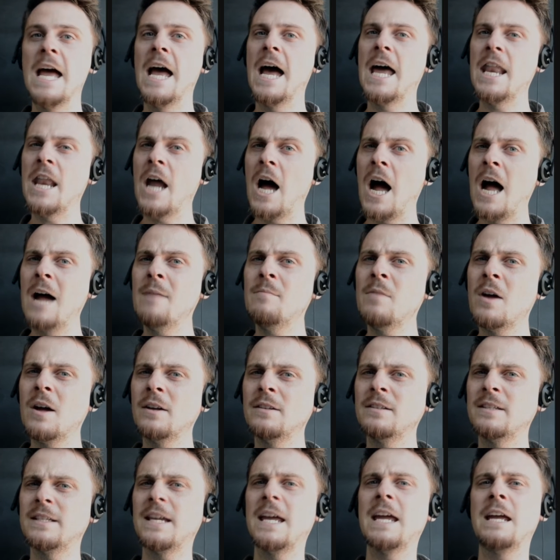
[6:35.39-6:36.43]
And I'm
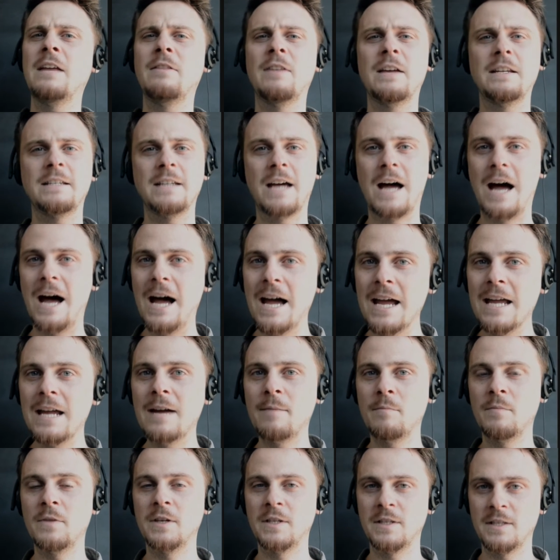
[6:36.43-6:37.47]
not saying that I
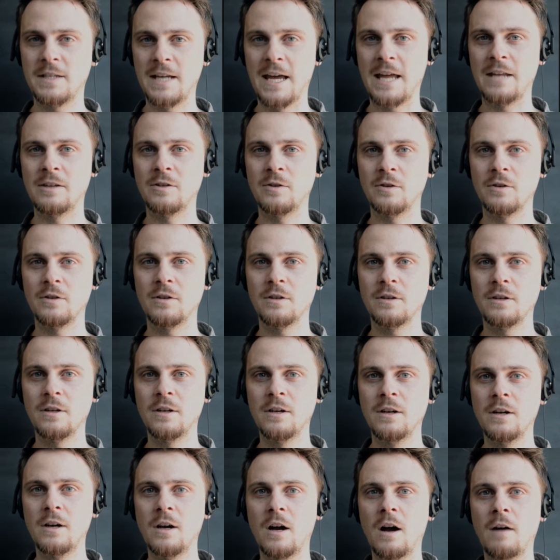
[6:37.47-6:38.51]
am the standard
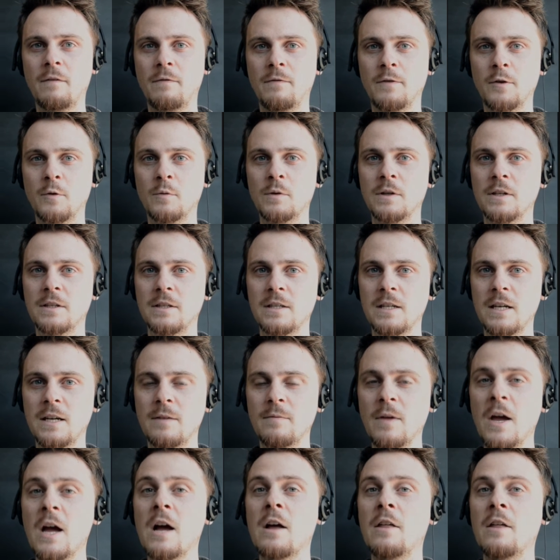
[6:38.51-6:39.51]
of fluency.